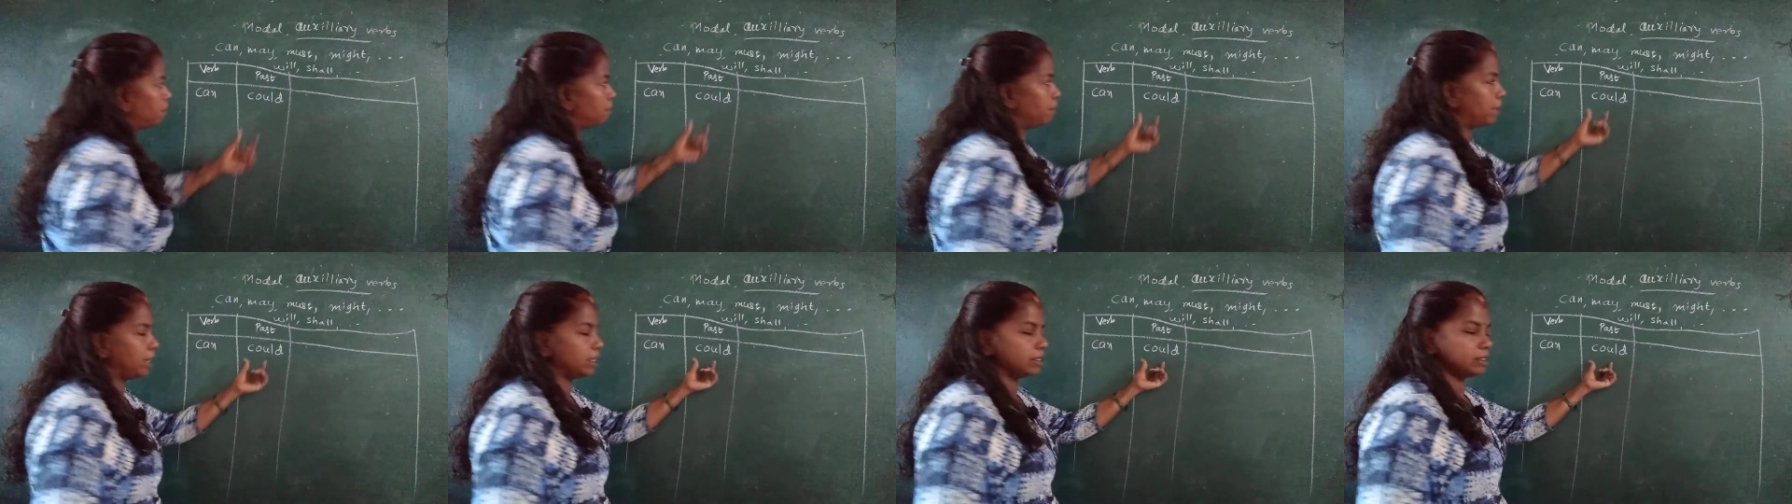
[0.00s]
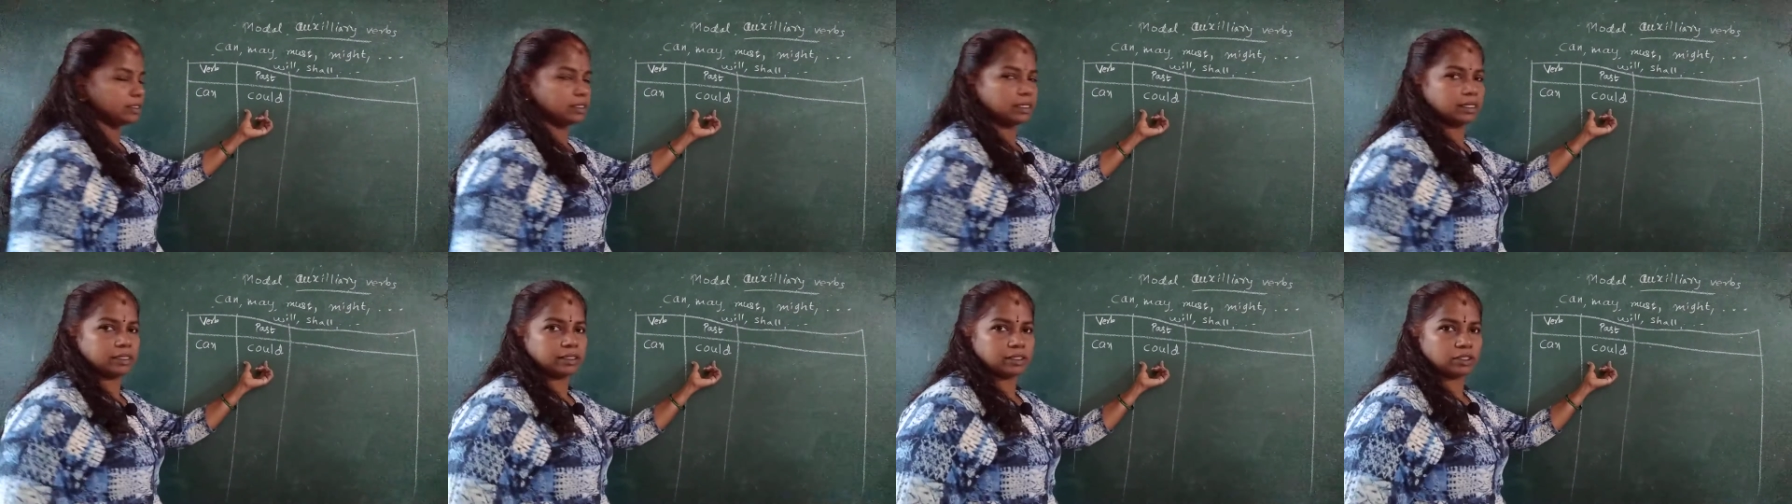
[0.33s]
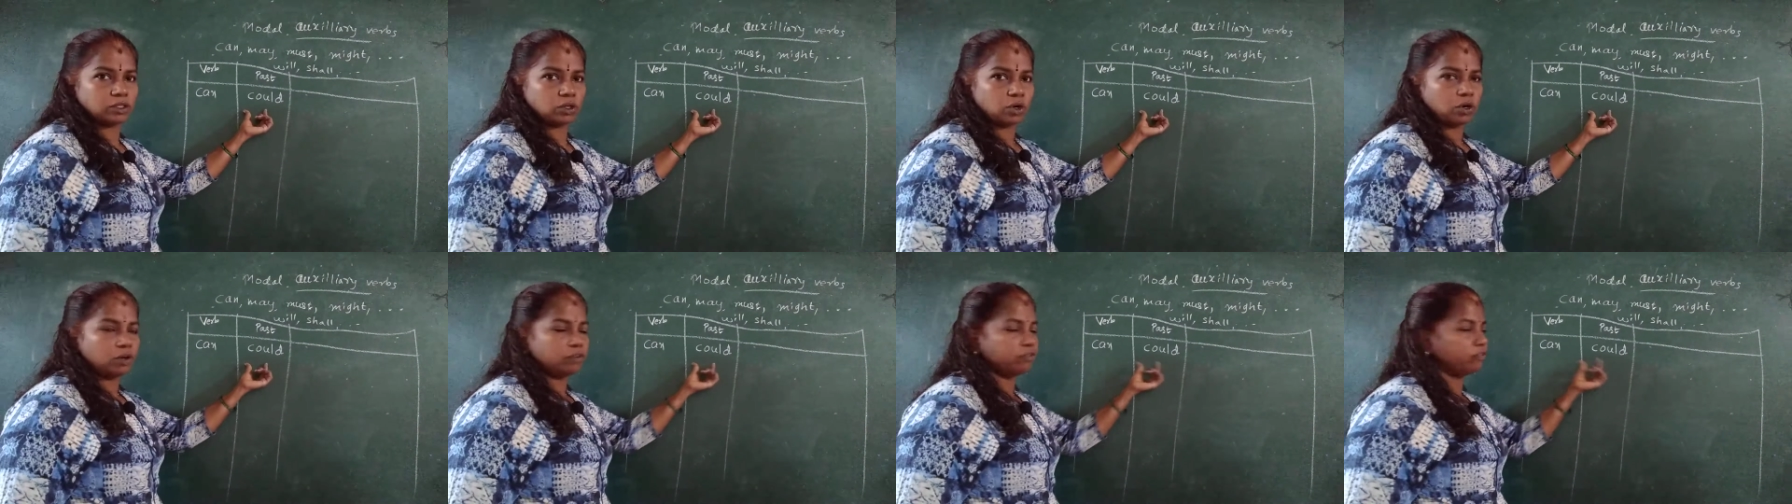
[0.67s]
Past tense
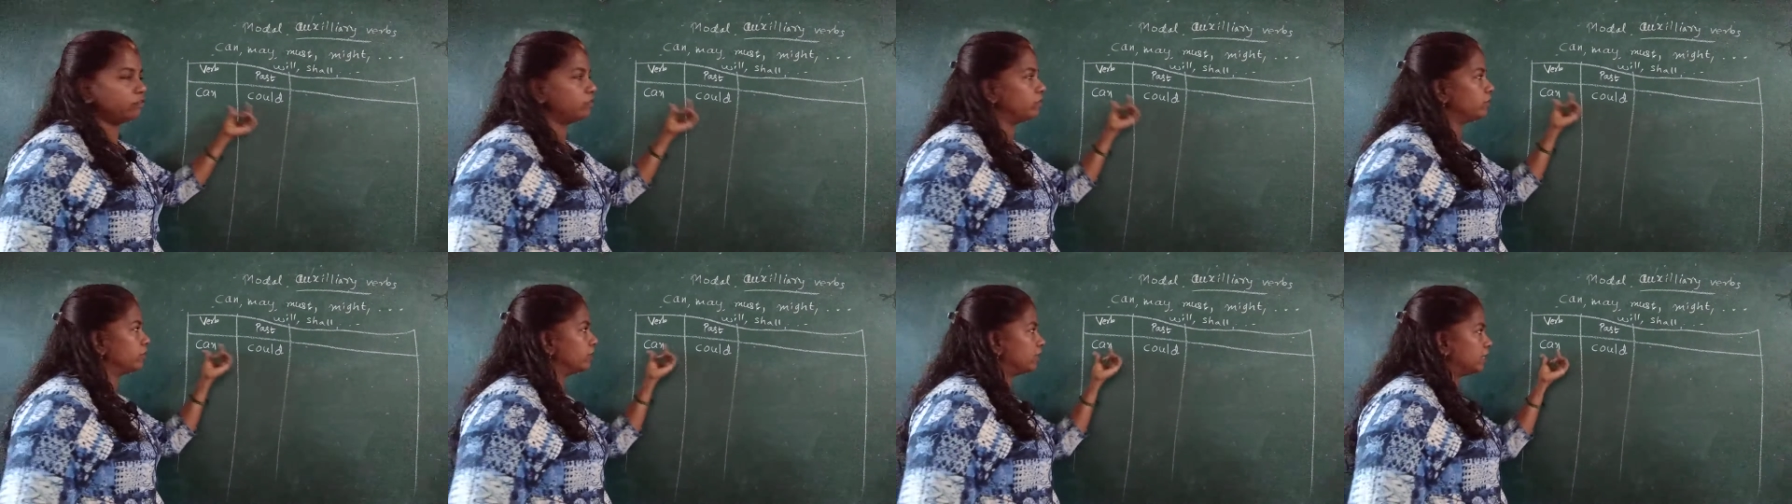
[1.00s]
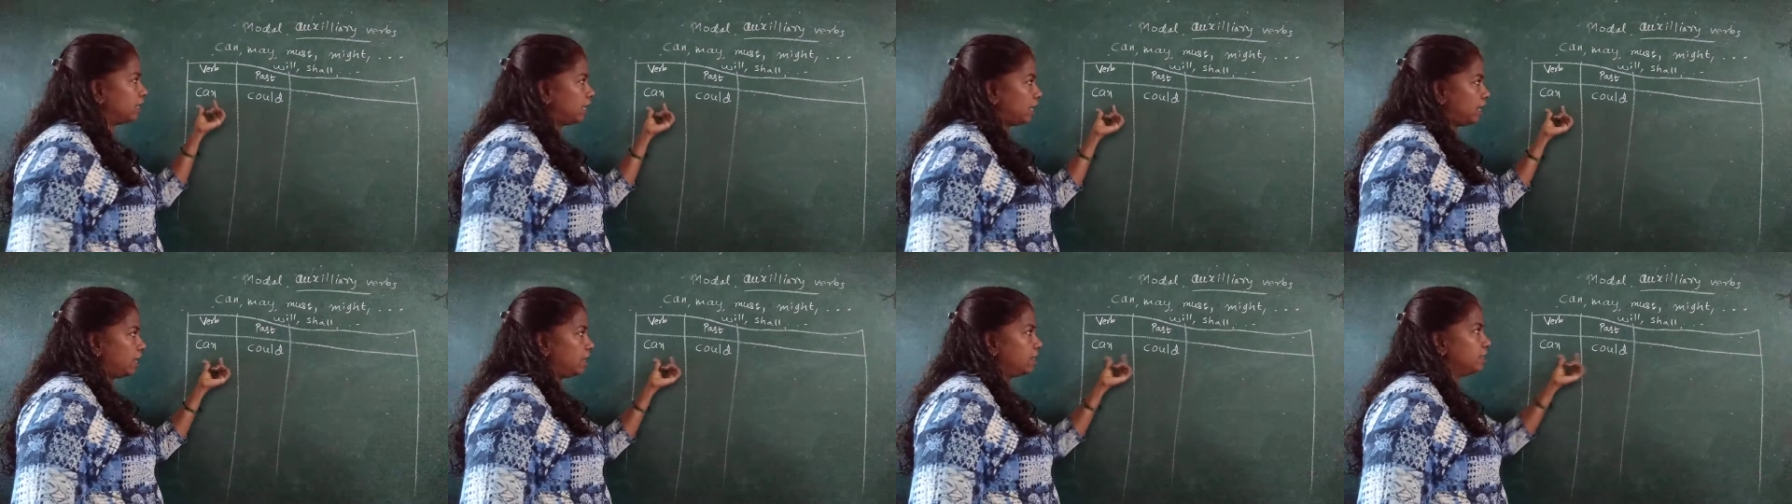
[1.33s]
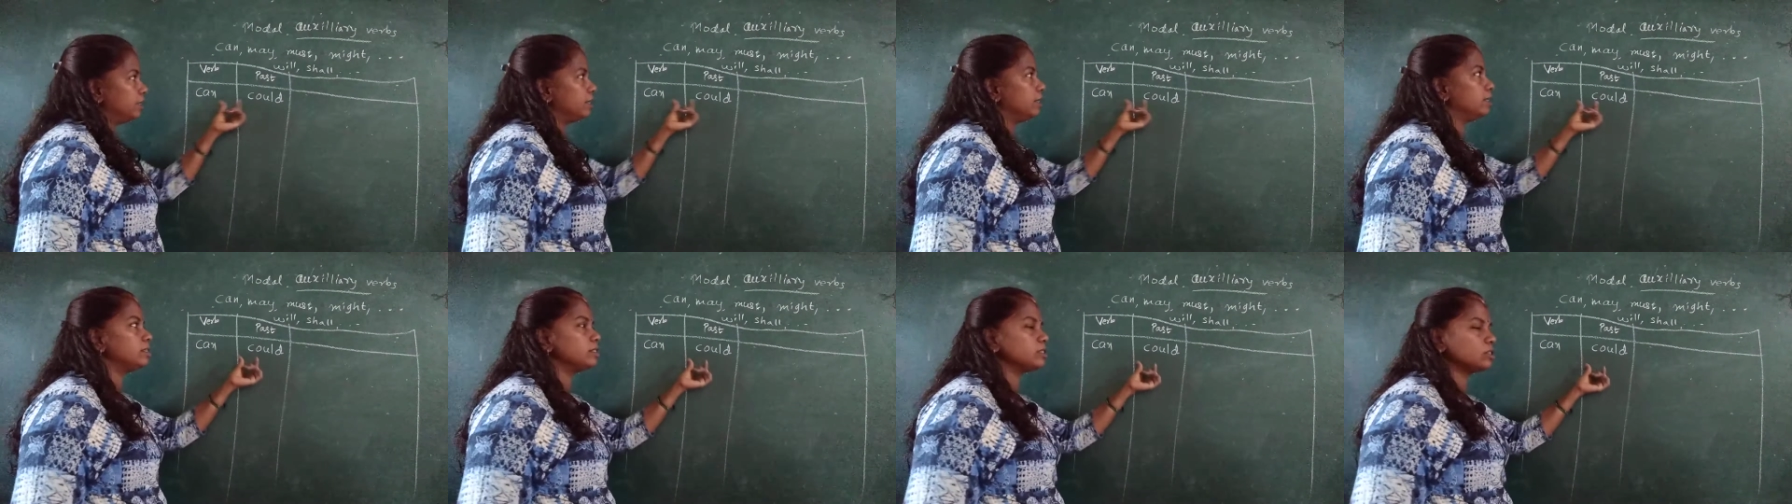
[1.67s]
of can
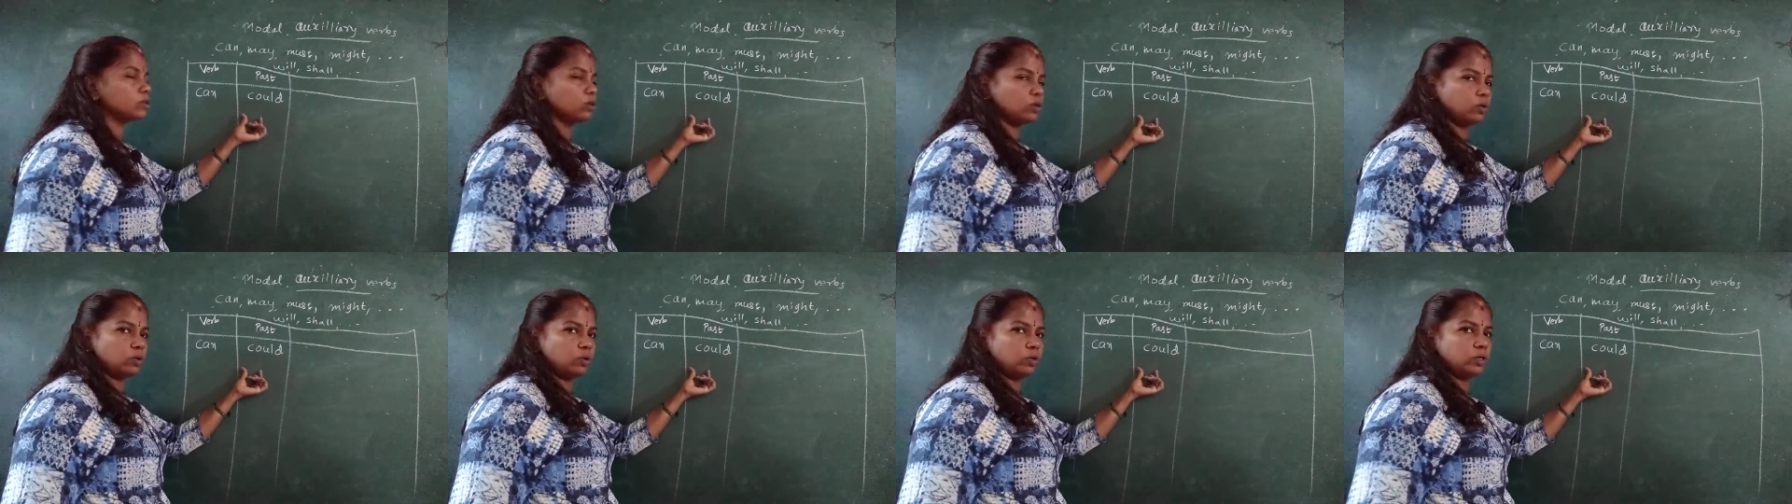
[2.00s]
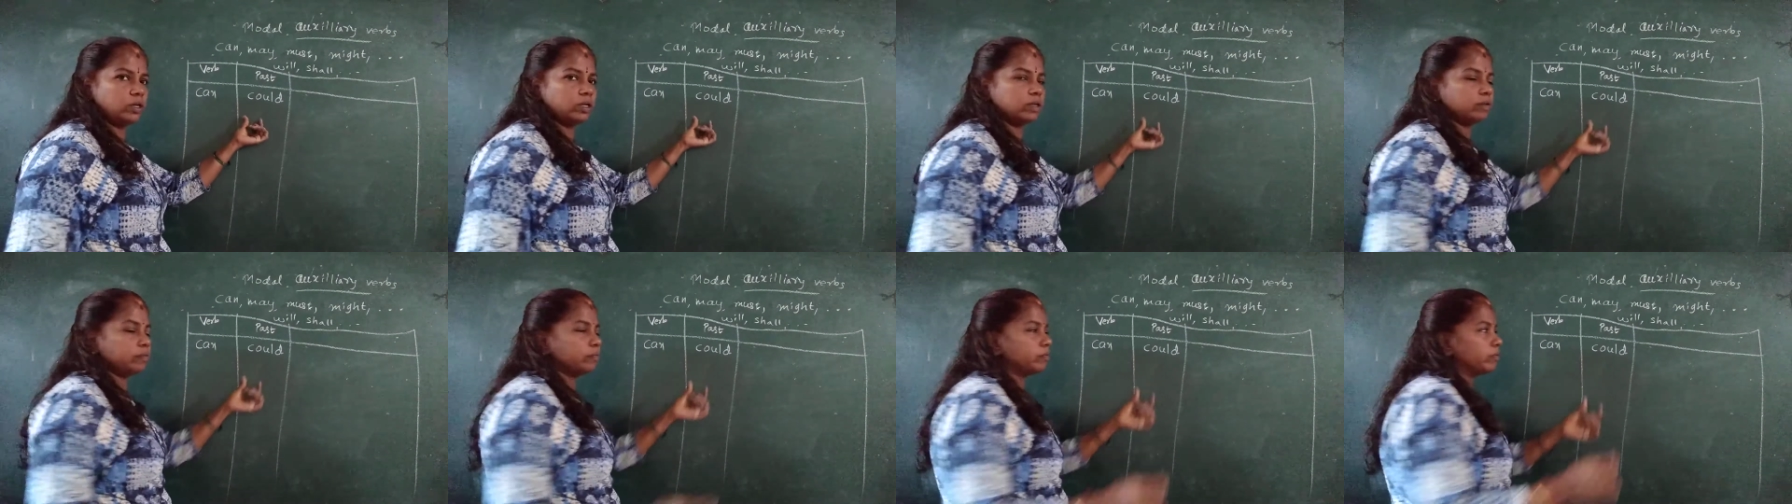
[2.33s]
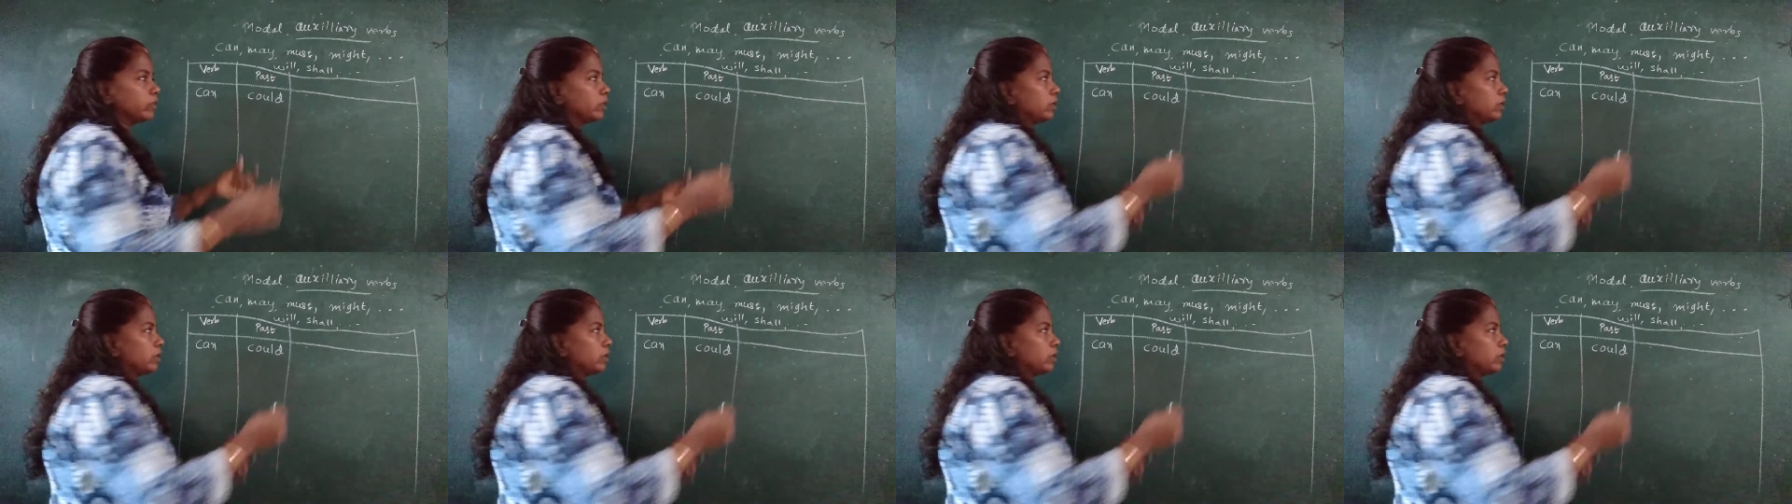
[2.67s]
is could.